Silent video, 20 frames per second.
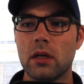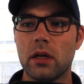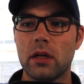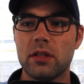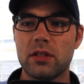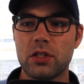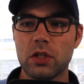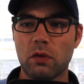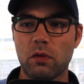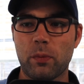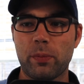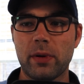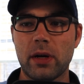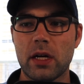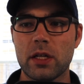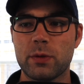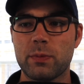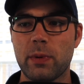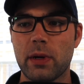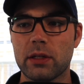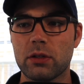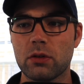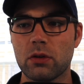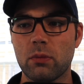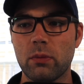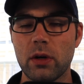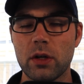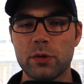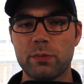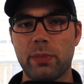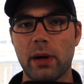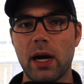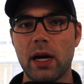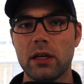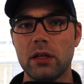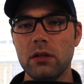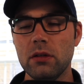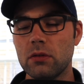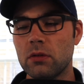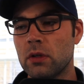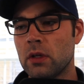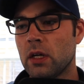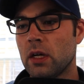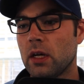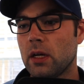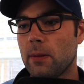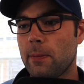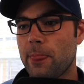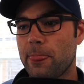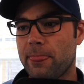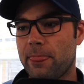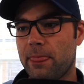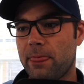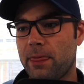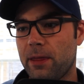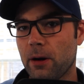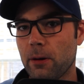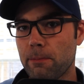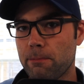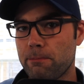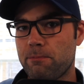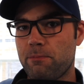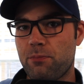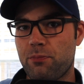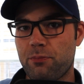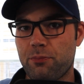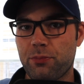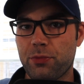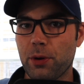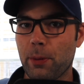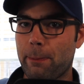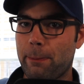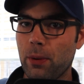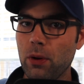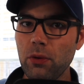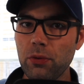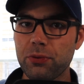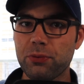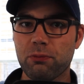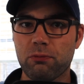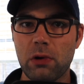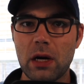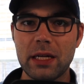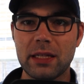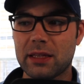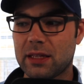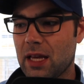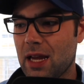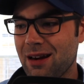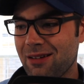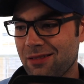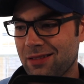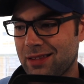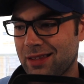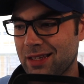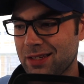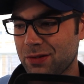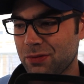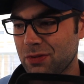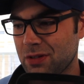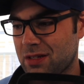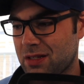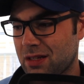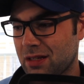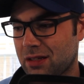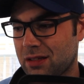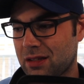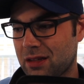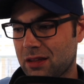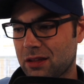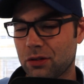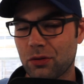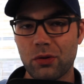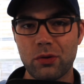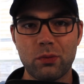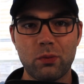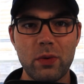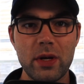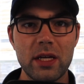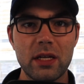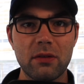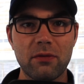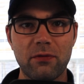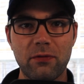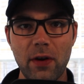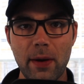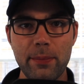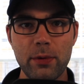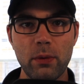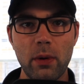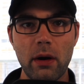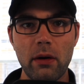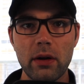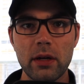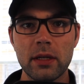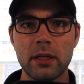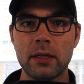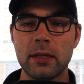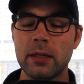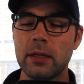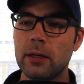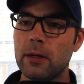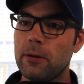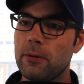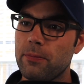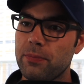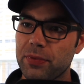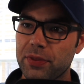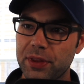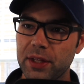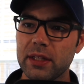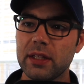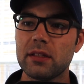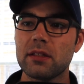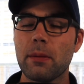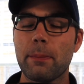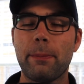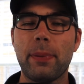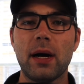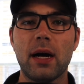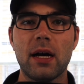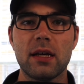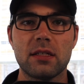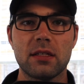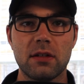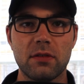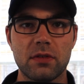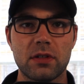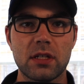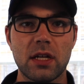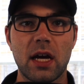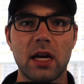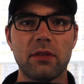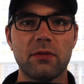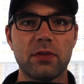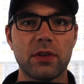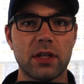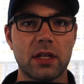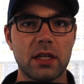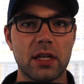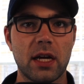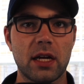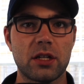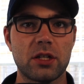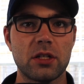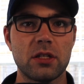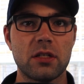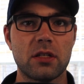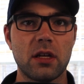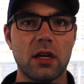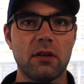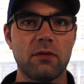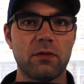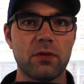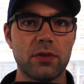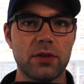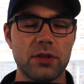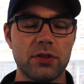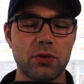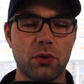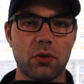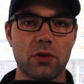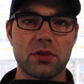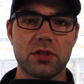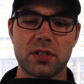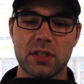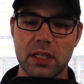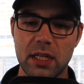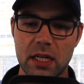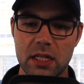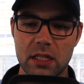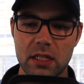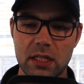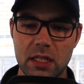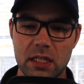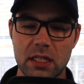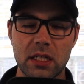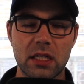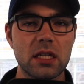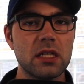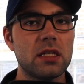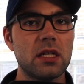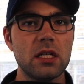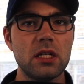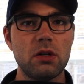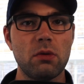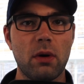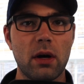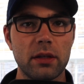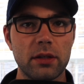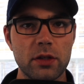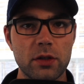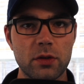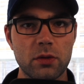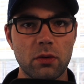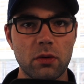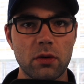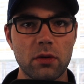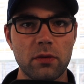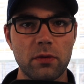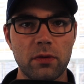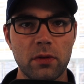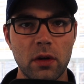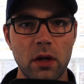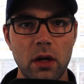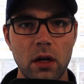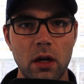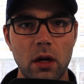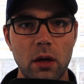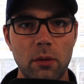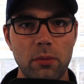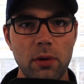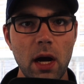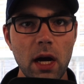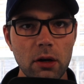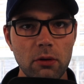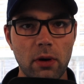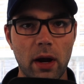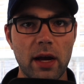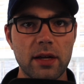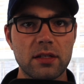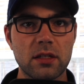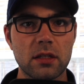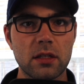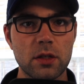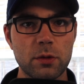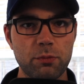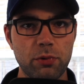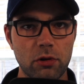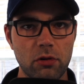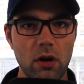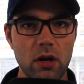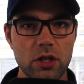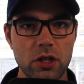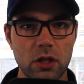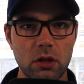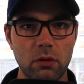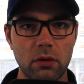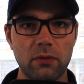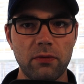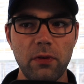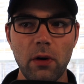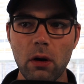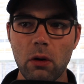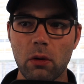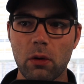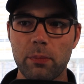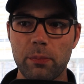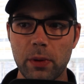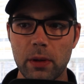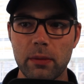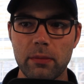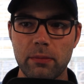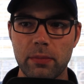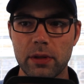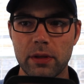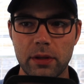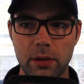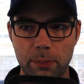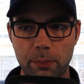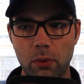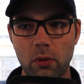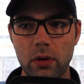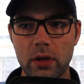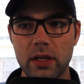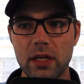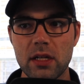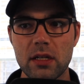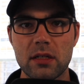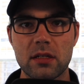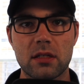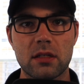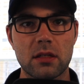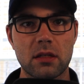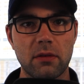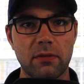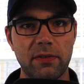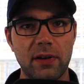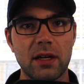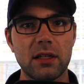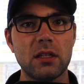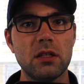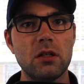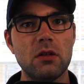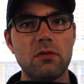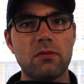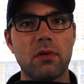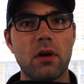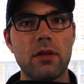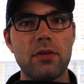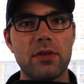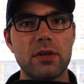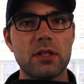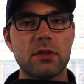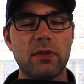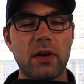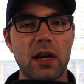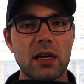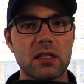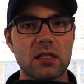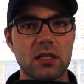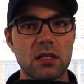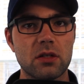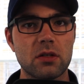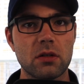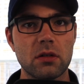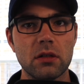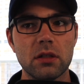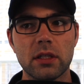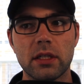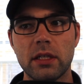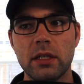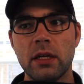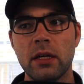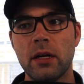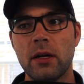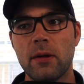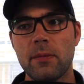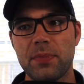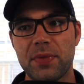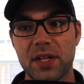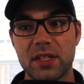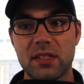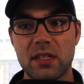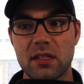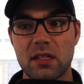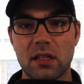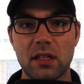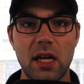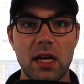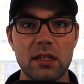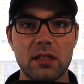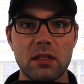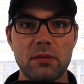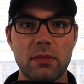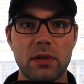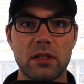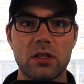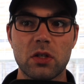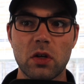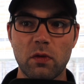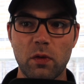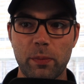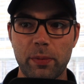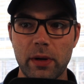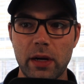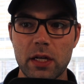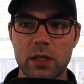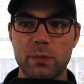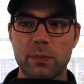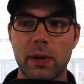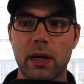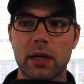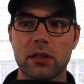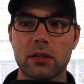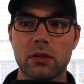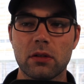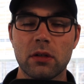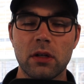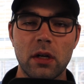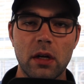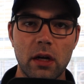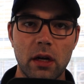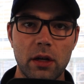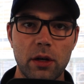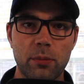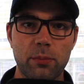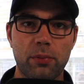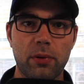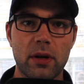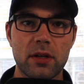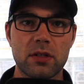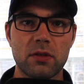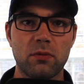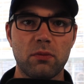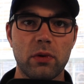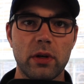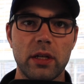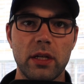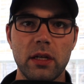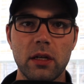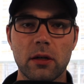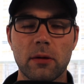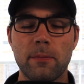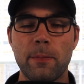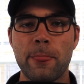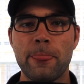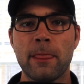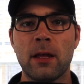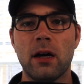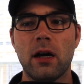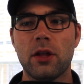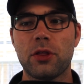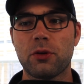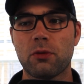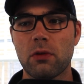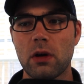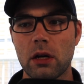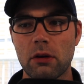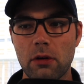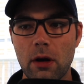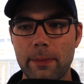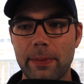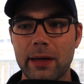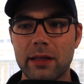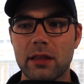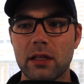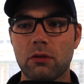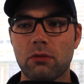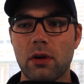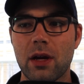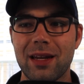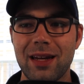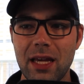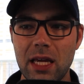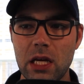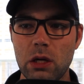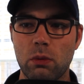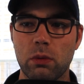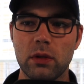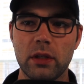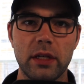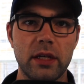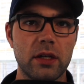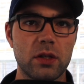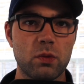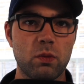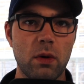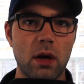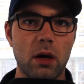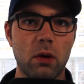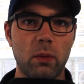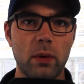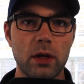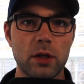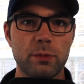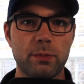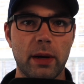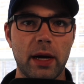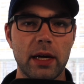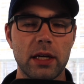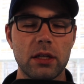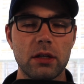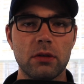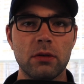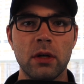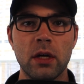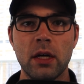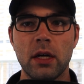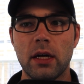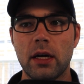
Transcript: in Silver Prospector and Wells Bayou, they're both right there, and this was the 3rd week in February. I think that's a positive sign for the connections and for these horses. Again, you need to continue on this sort of progress and this progression going forward. But the point is, the fact that you've run this fast this early, that says a lot to me. Silver Prospector, an impressive win here. The runner-up, I think, ran equally as well. Wells Bayou.